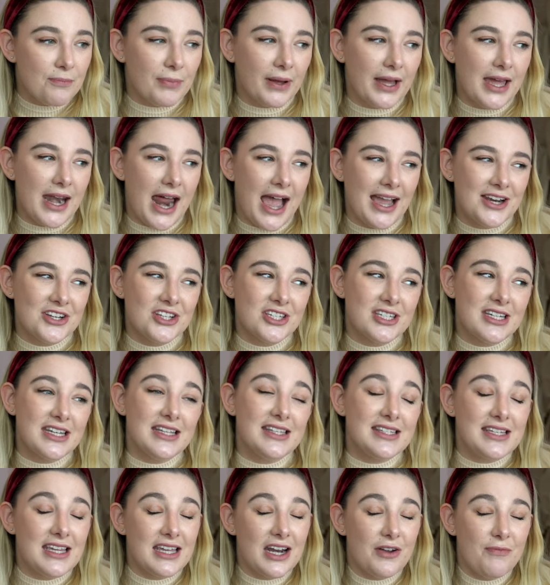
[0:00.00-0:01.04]
but I just
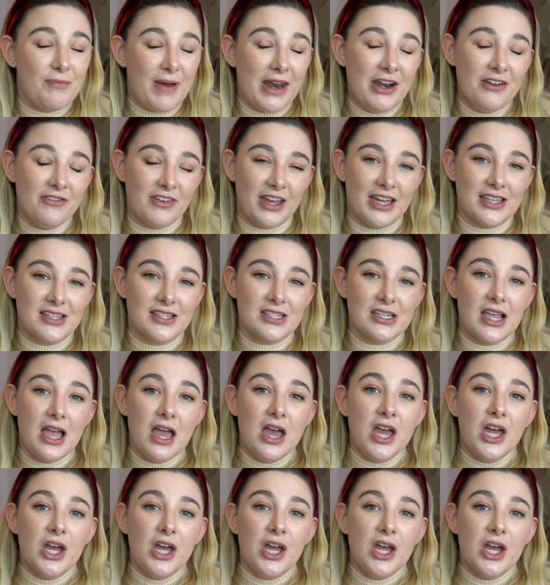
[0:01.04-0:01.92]
didn't see enough benefits.